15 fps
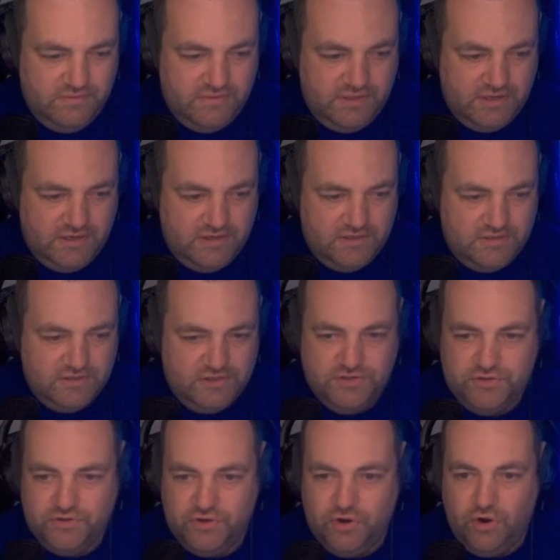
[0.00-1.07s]
There's
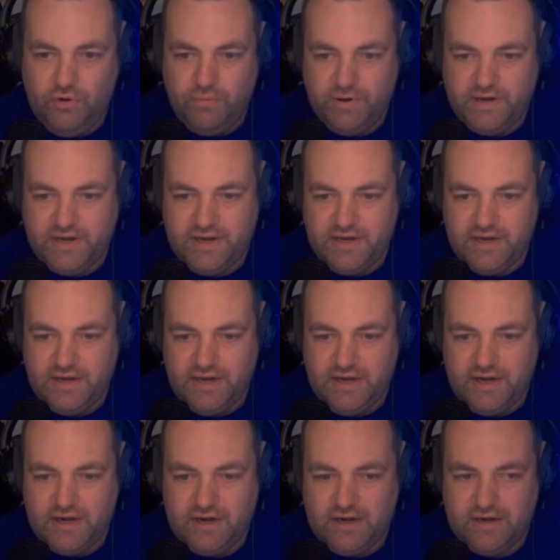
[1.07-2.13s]
nobody in
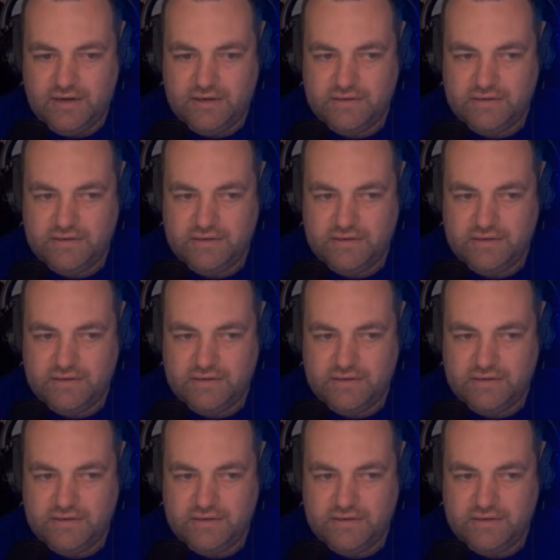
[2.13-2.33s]
here.